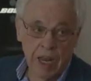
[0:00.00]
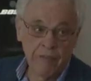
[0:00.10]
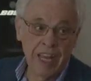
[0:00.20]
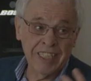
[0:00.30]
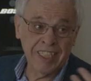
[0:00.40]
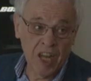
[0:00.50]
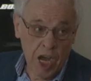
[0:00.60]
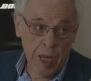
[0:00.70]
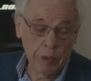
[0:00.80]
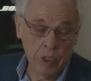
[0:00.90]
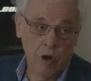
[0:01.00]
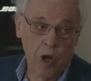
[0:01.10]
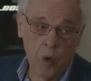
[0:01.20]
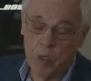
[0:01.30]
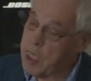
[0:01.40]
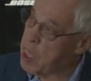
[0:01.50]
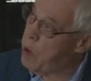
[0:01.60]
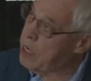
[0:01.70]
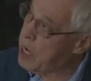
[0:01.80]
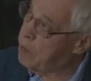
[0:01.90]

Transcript: that have less time to grow. And so you end